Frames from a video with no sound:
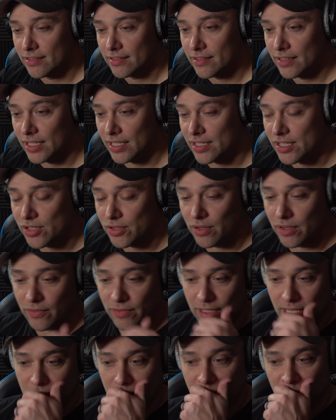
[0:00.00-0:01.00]
It's sort of
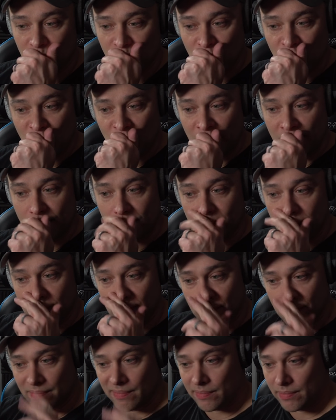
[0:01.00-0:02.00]
like,
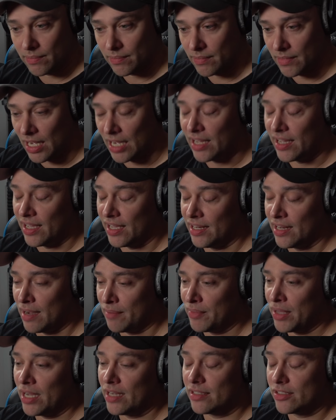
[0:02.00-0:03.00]
and
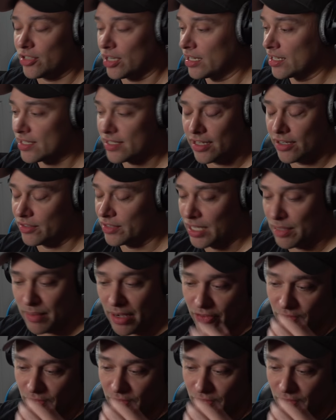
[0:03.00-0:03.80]
I'm not trying to stereotype my